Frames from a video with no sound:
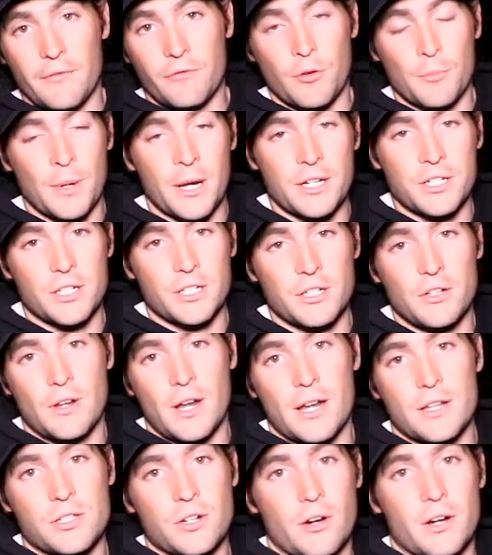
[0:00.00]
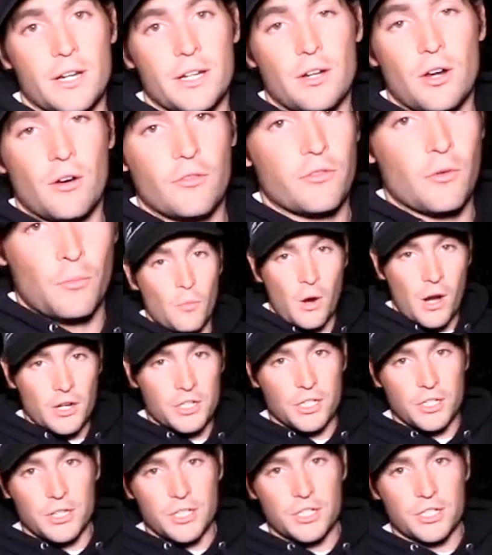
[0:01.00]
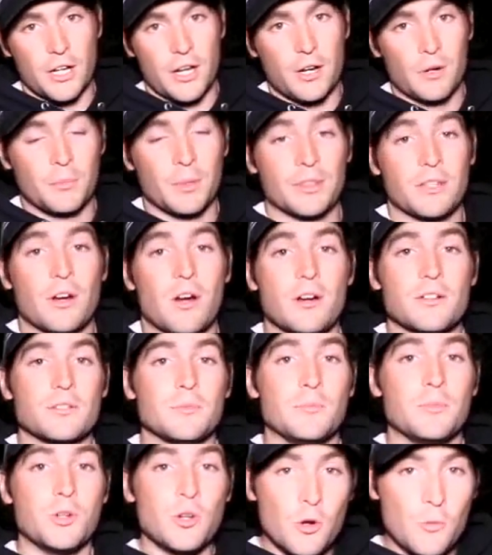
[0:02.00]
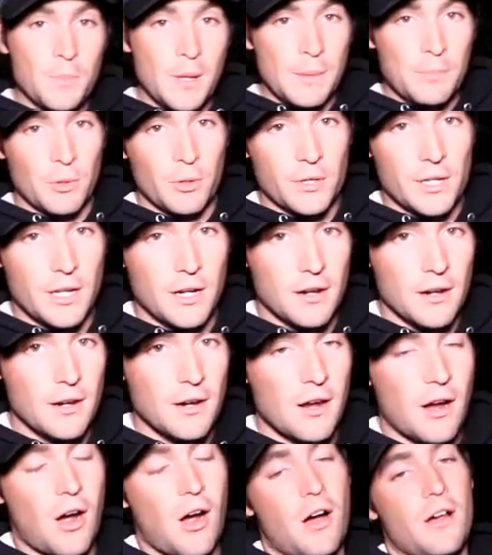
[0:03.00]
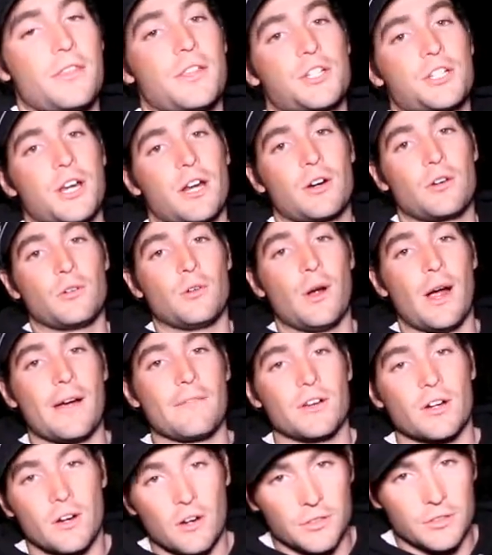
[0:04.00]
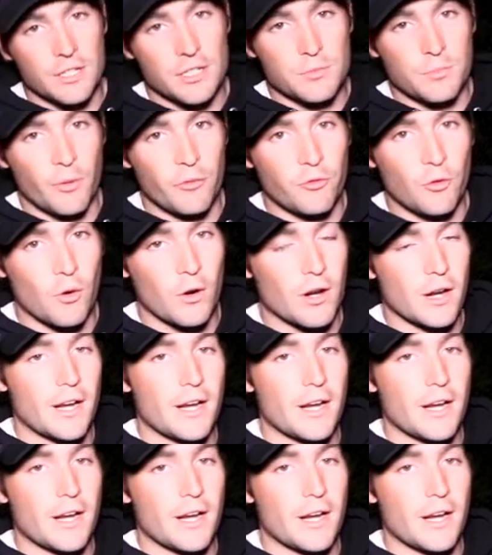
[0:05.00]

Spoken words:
information you guys already know from watching the channel, but there are some new people here on the channel who haven't heard this before,